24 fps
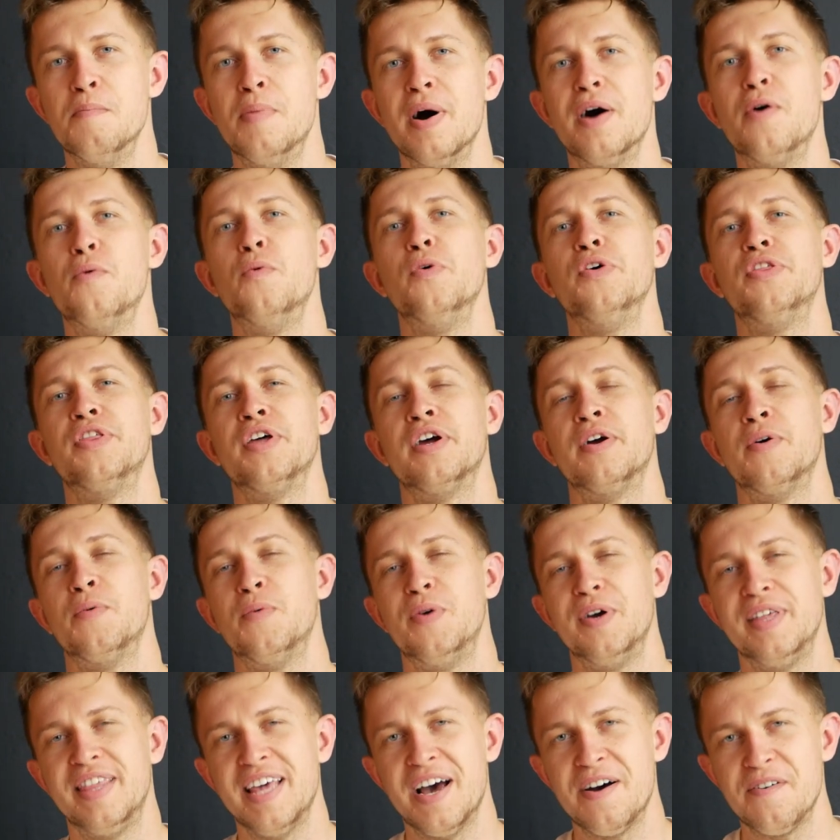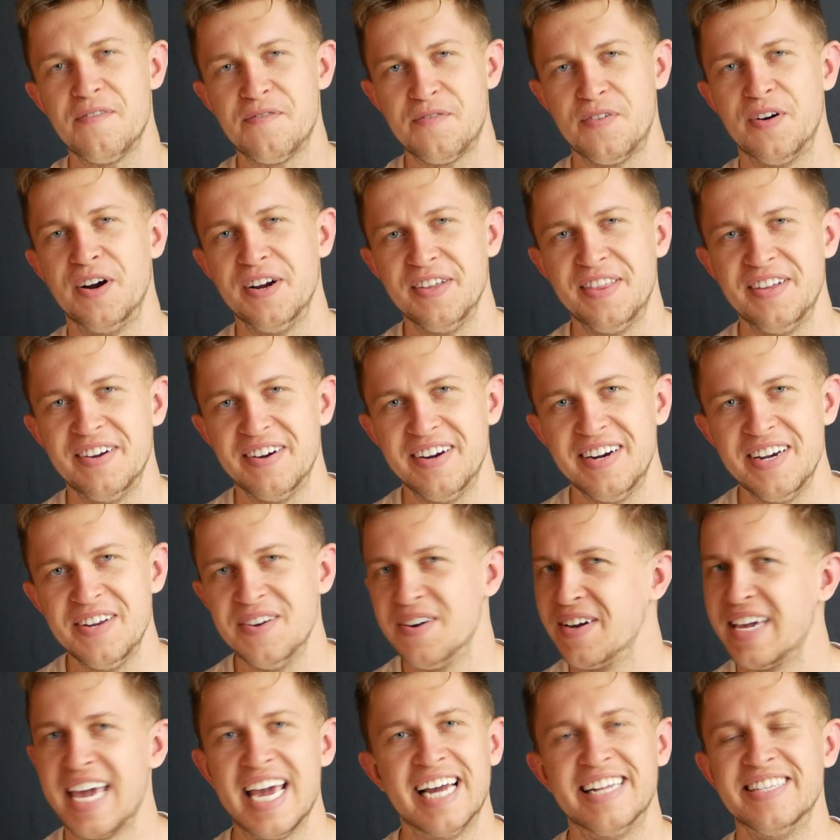But without further
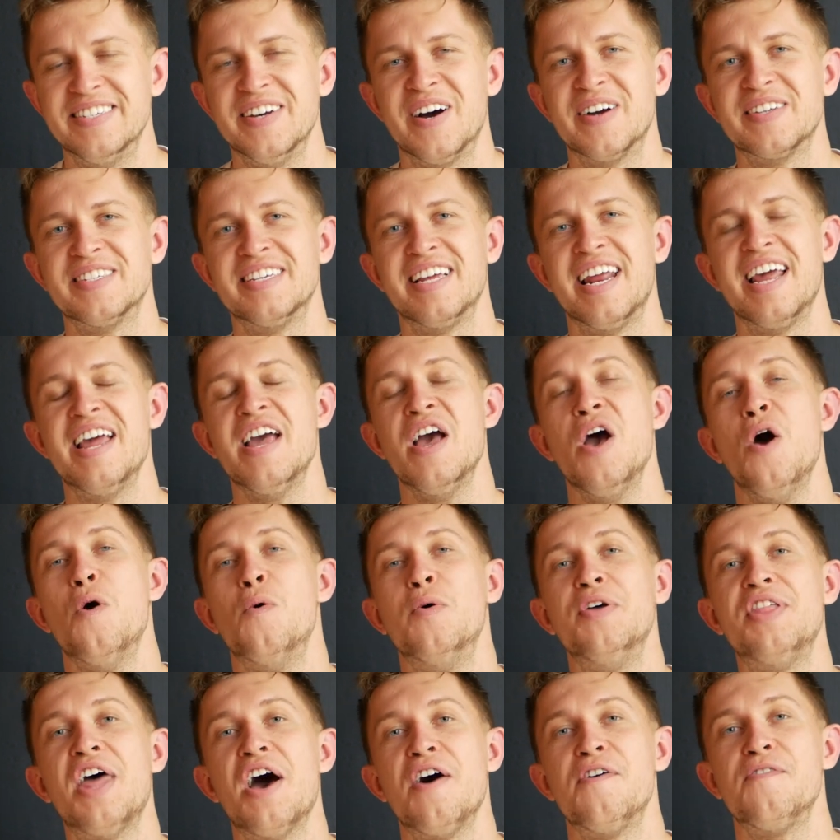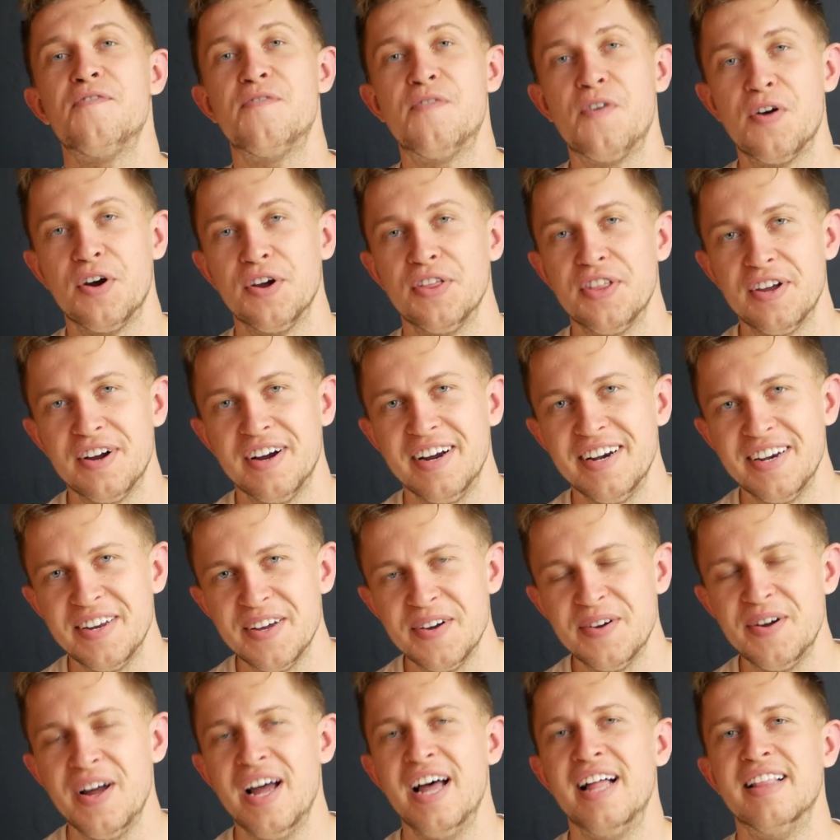ado, can't talk today. Without further
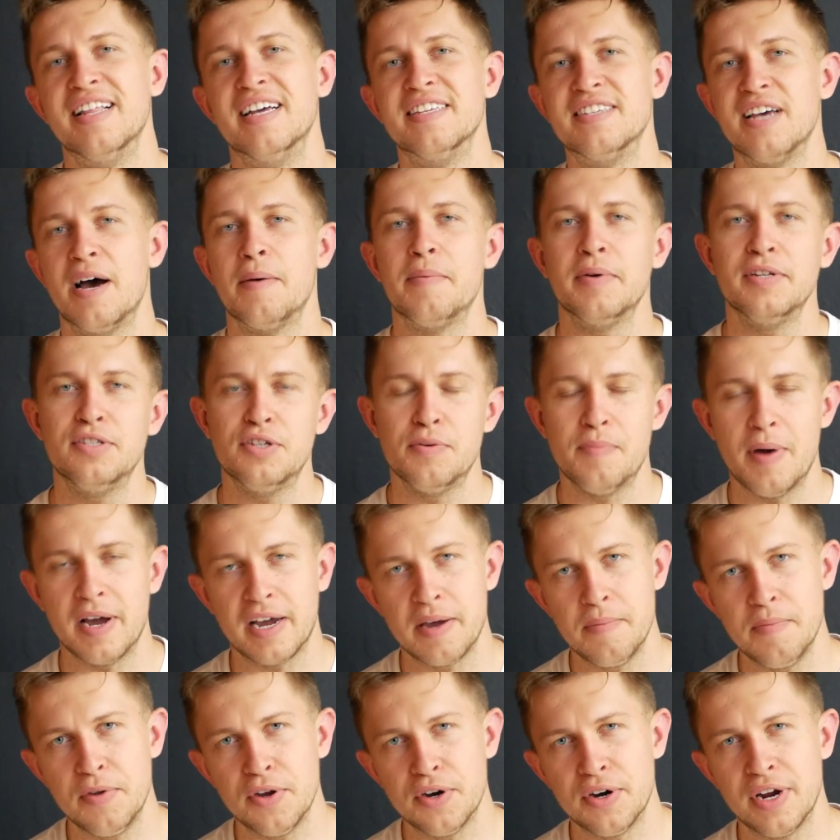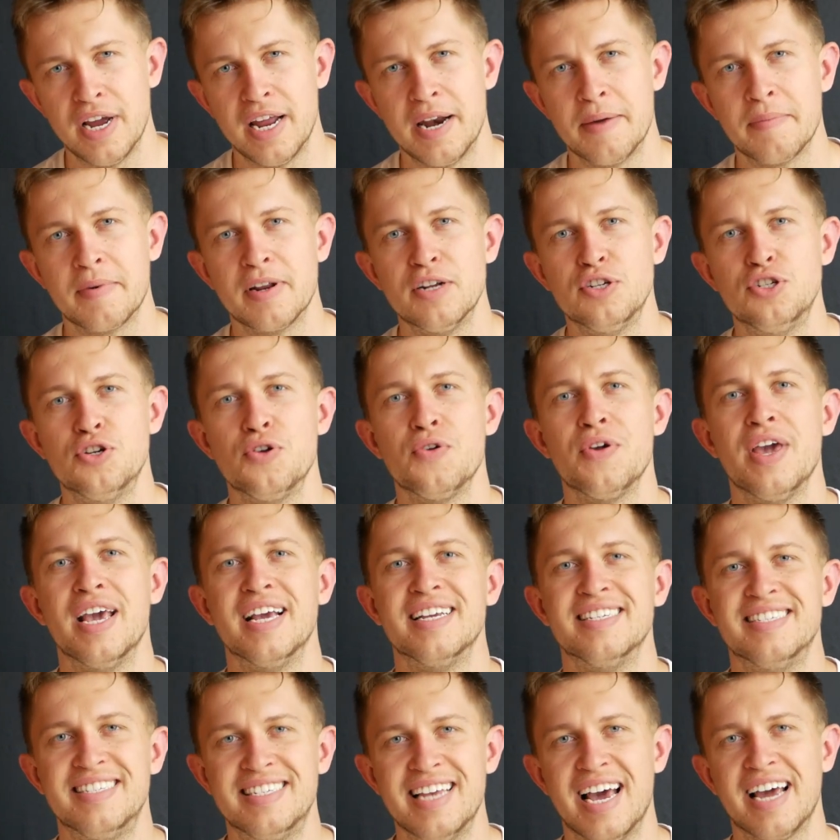ado, let's hop into my computer and I'm gonna show you
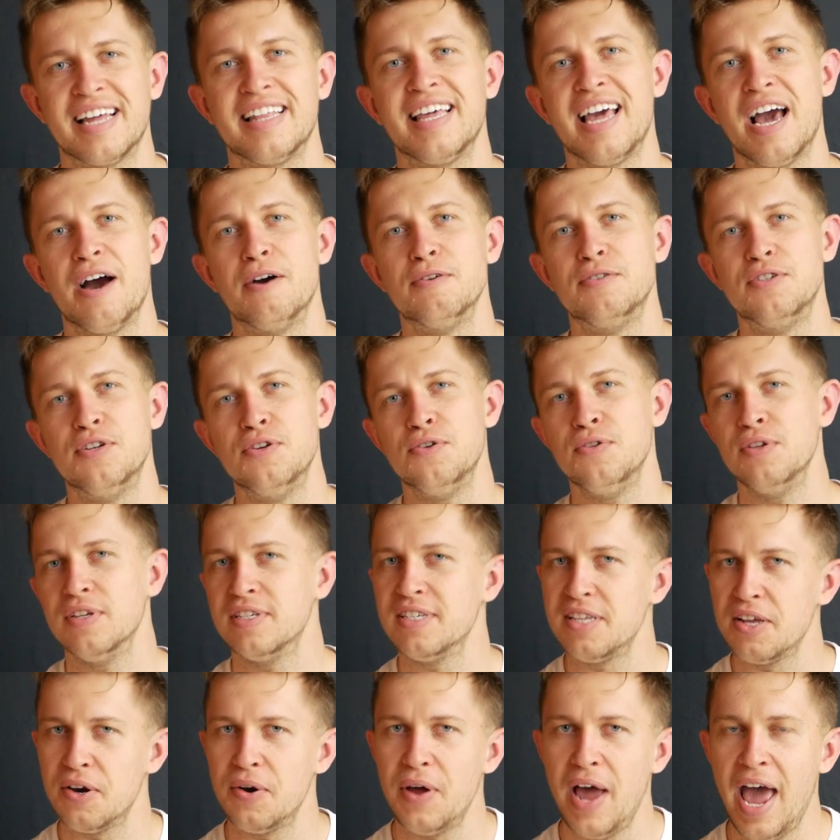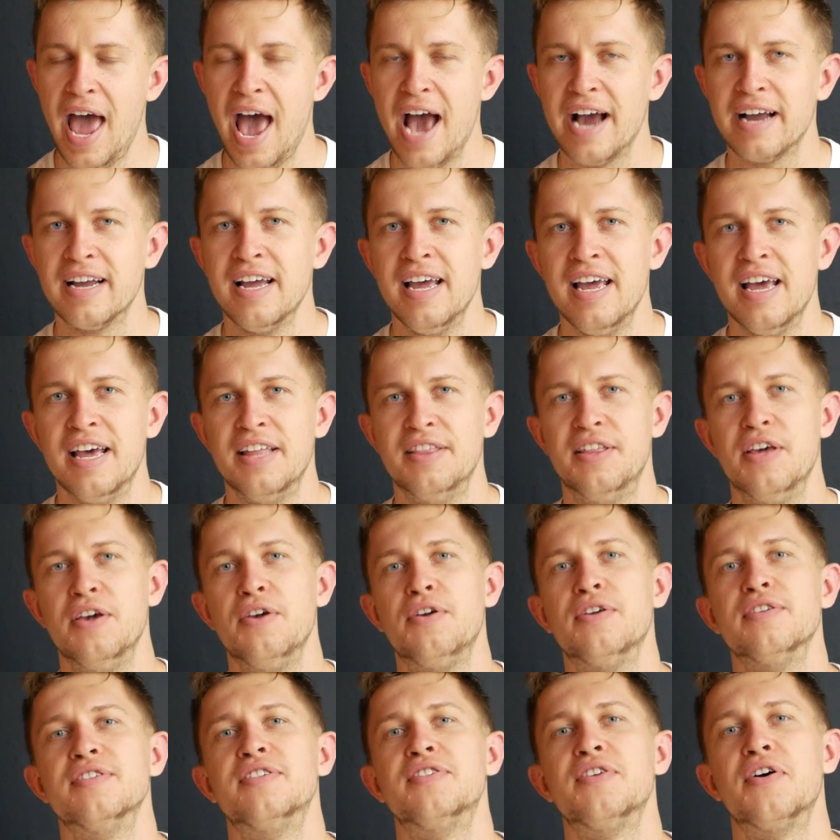exactly how to do this little hack that you
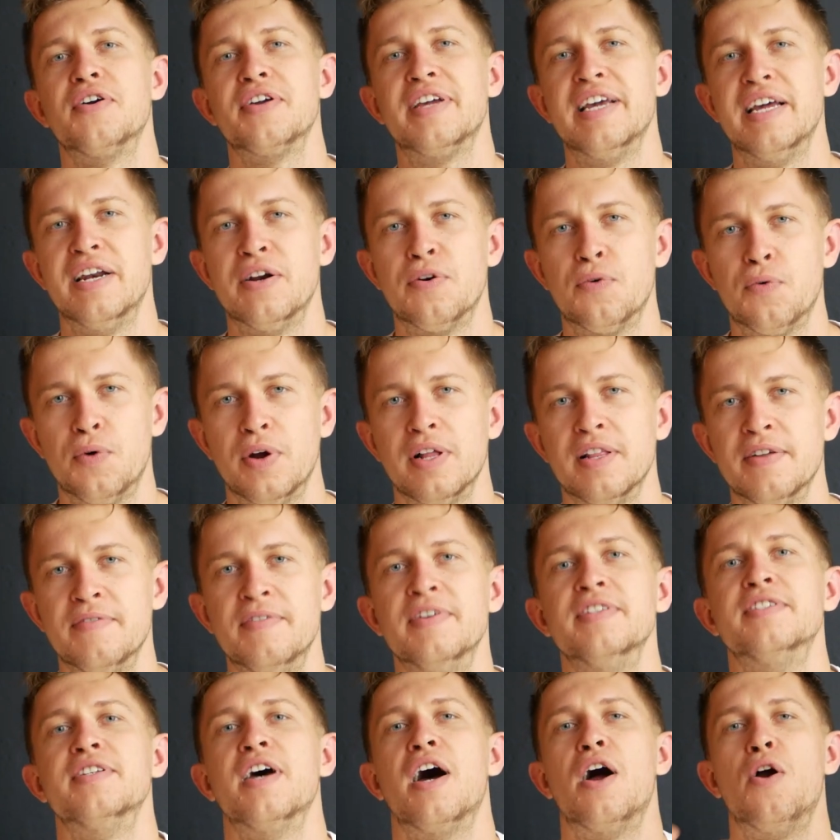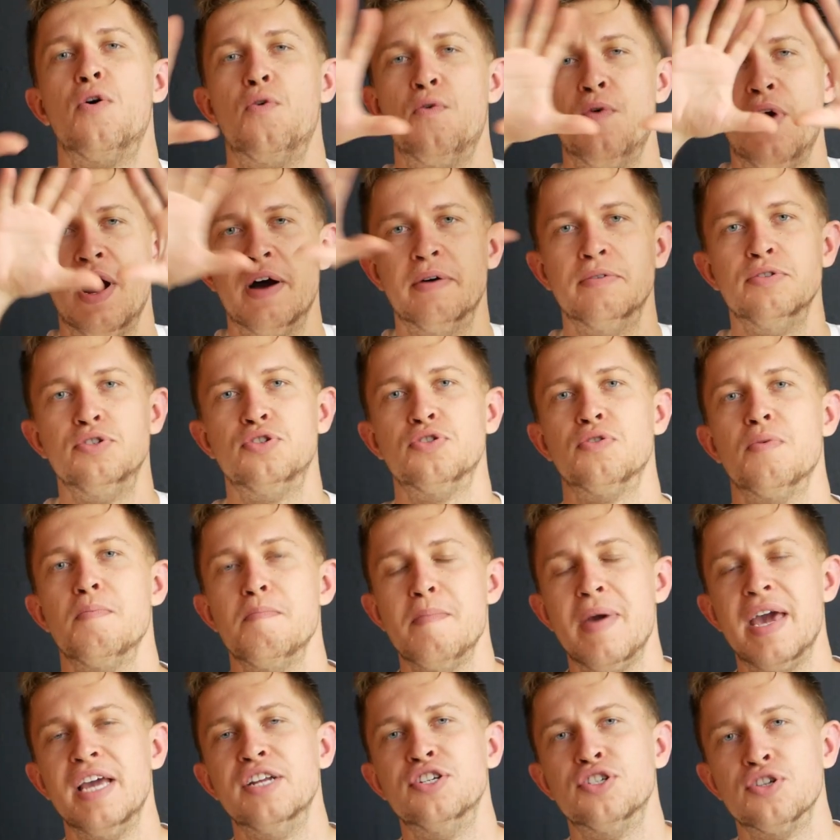can start getting relevance around your
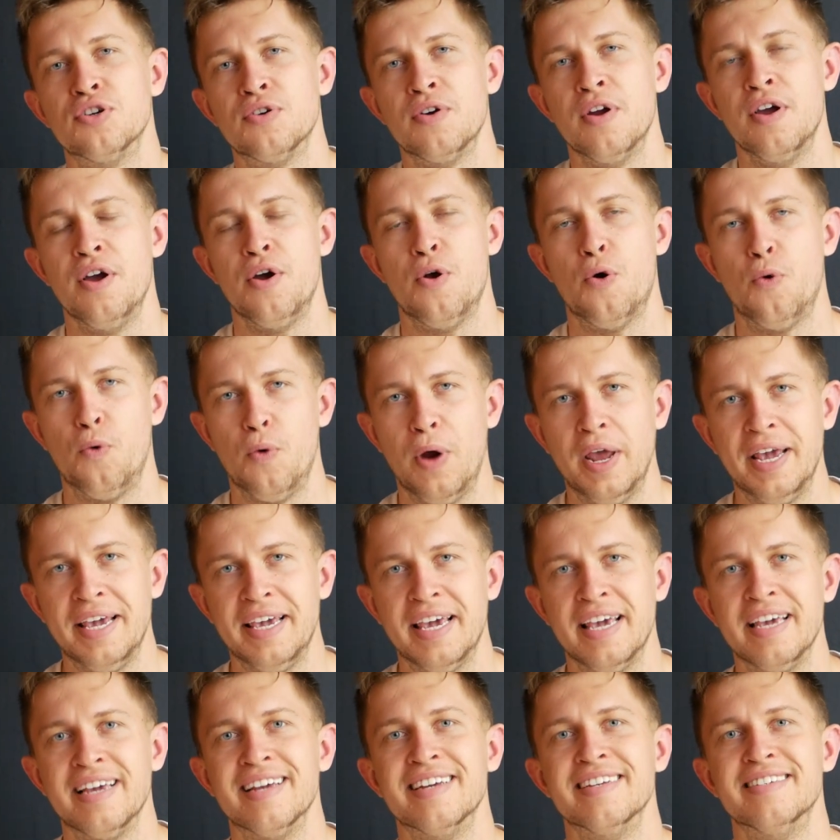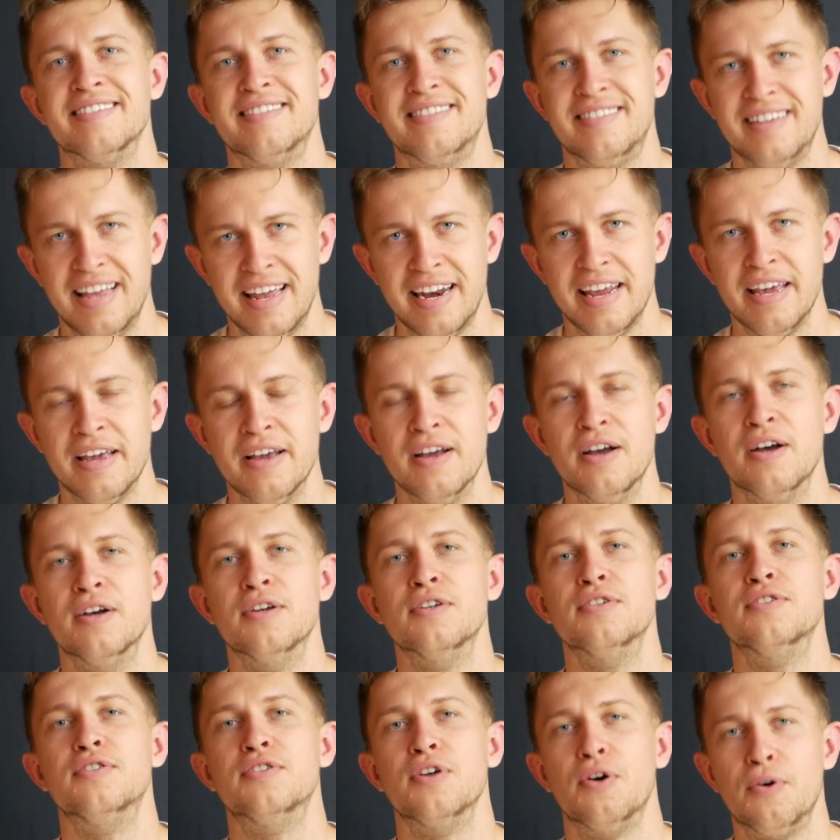major ranking city.
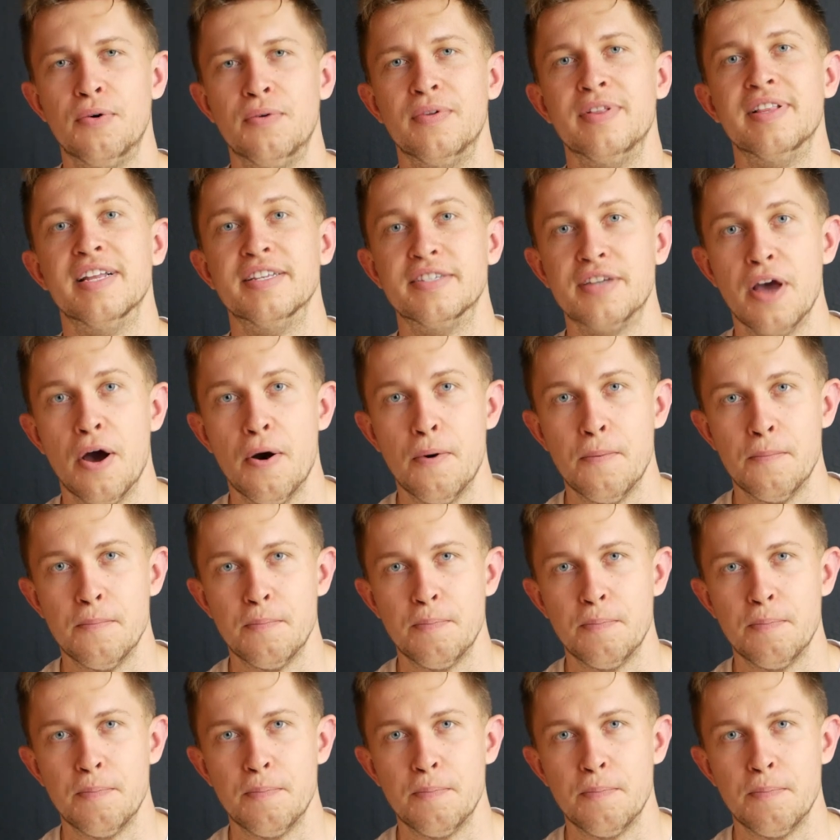So let's go.